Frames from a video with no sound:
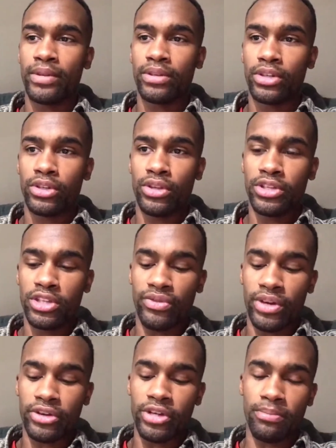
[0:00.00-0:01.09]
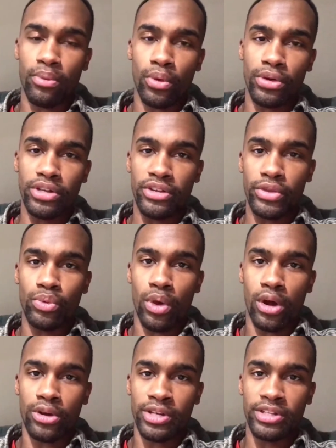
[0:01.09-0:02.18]
So this is very important. If you
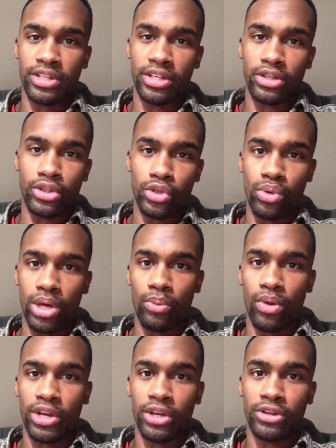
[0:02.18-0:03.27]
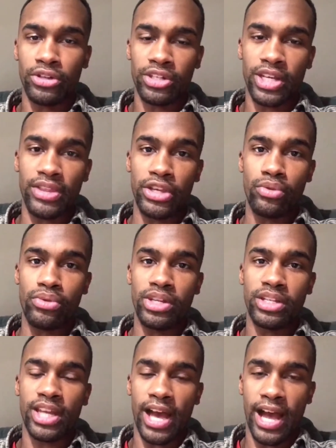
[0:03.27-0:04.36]
are a Decan 2, I want you to understand that you need
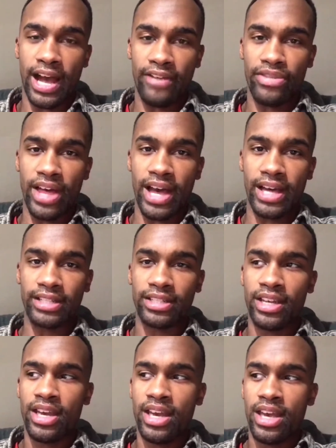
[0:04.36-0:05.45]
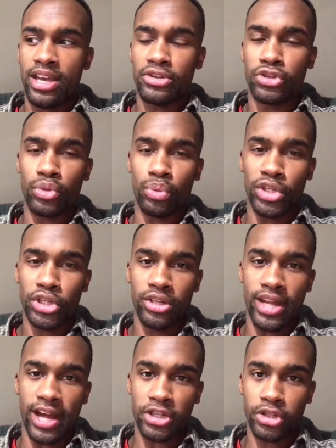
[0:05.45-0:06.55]
to have that intuition and
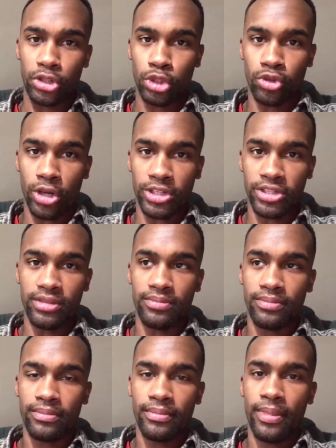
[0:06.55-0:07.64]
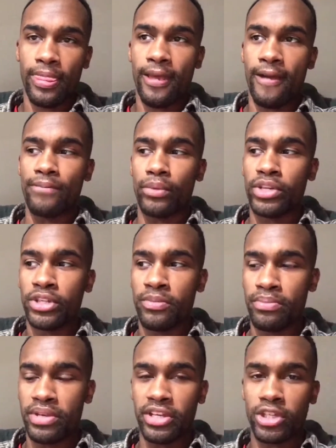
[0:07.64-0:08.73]
actually trust it. The reason
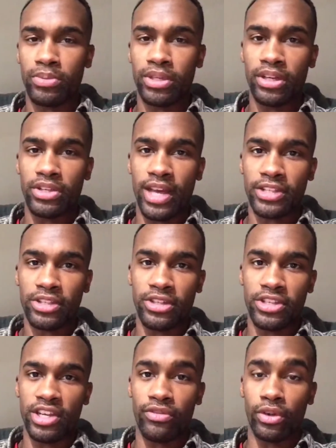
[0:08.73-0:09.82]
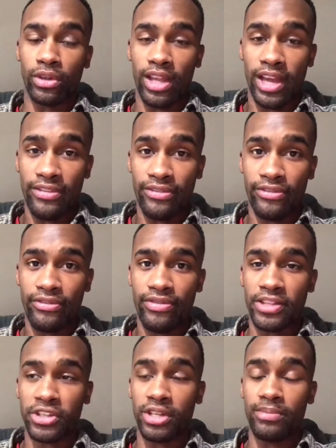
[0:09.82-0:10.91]
being is because that's going to save your life,
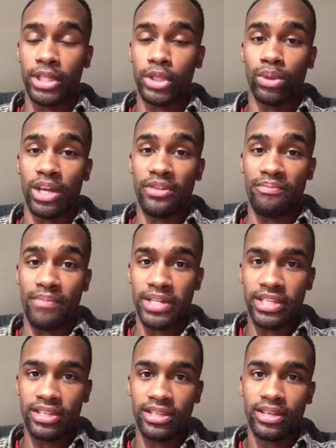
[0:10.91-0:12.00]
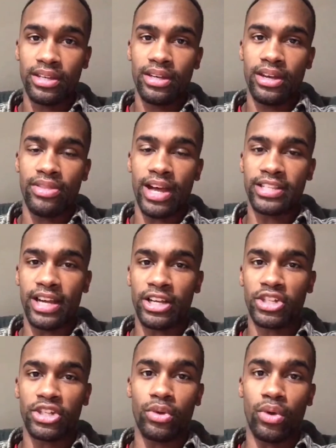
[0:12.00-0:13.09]
that's going to make you a lot of money, and that's
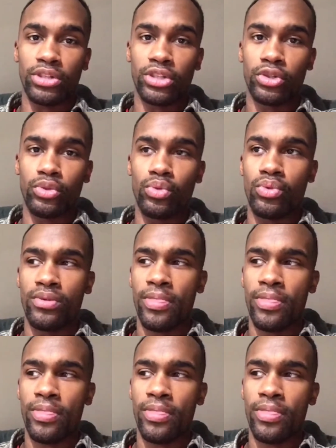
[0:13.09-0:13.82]
actually going to